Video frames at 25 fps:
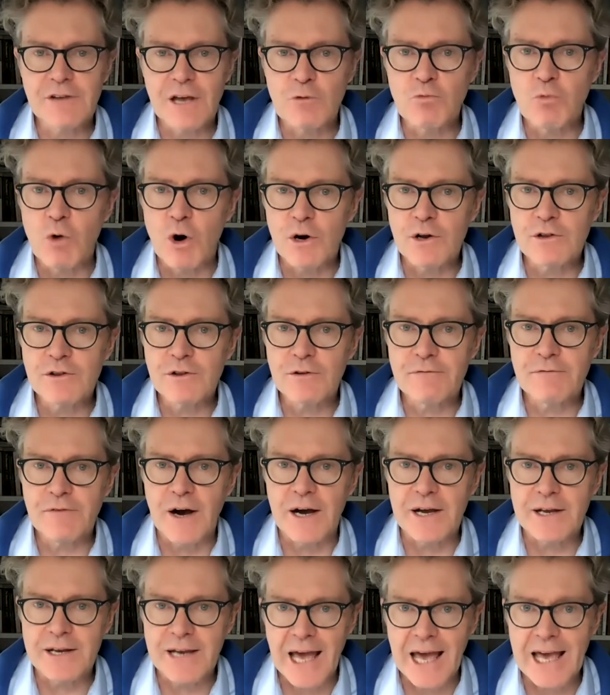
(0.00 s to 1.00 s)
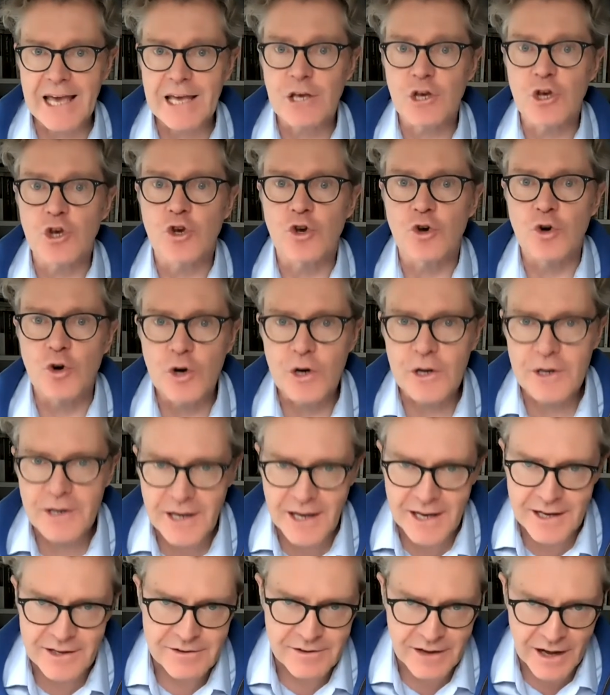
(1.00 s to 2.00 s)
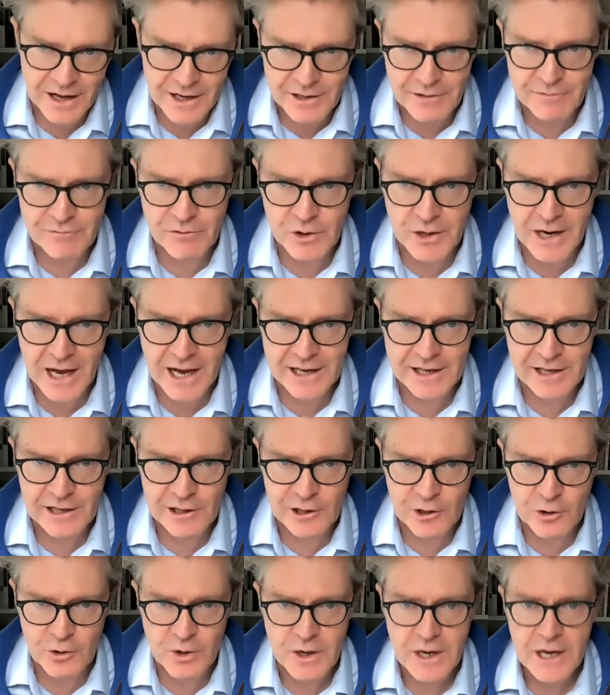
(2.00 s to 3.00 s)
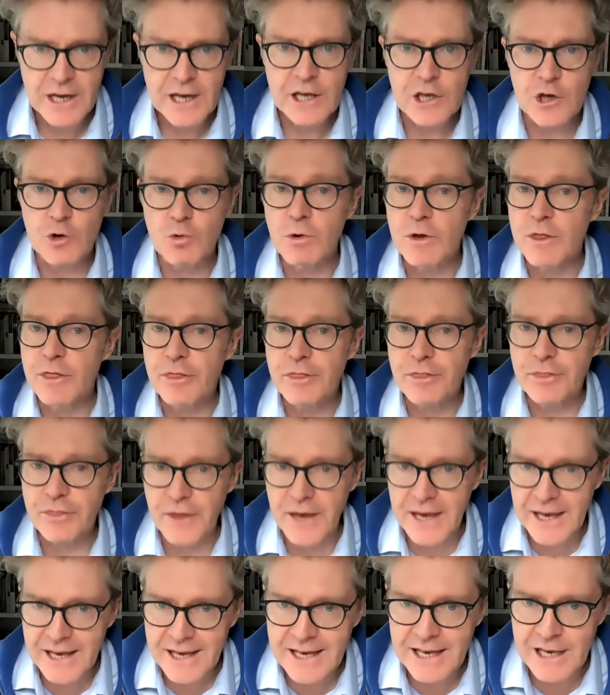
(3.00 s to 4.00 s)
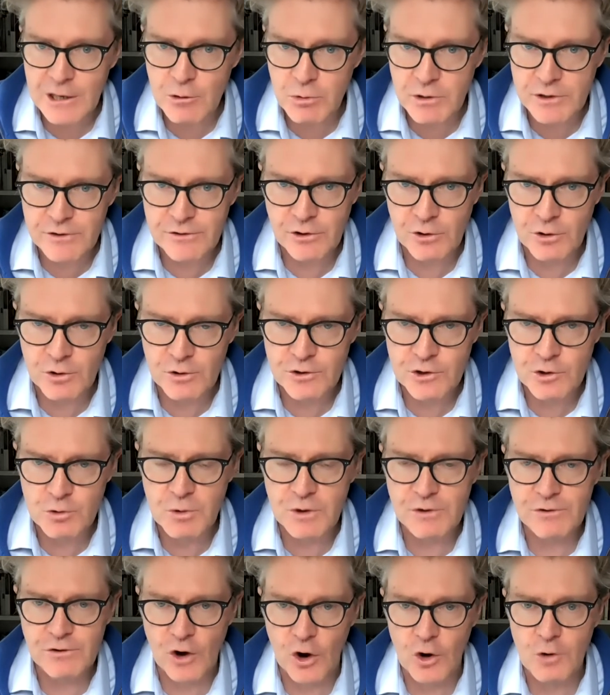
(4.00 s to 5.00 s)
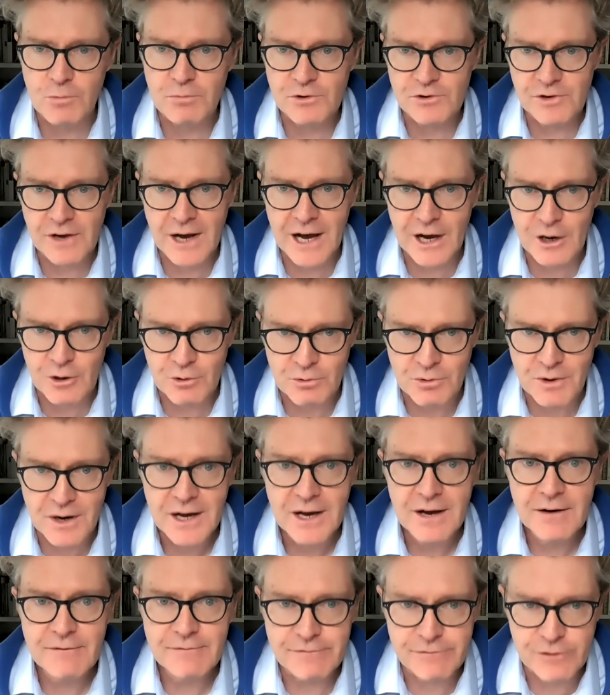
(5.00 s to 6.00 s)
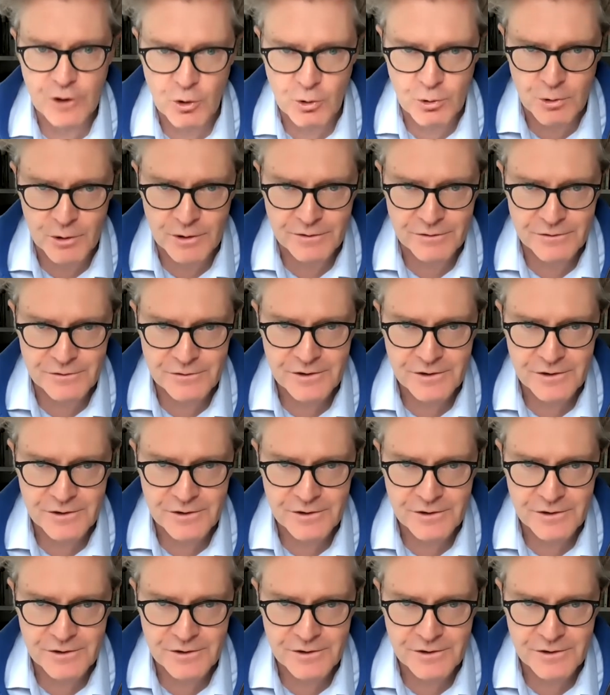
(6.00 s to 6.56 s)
wanted to find a good Italian vernacular, you would think he would turn to his hometown, Florence.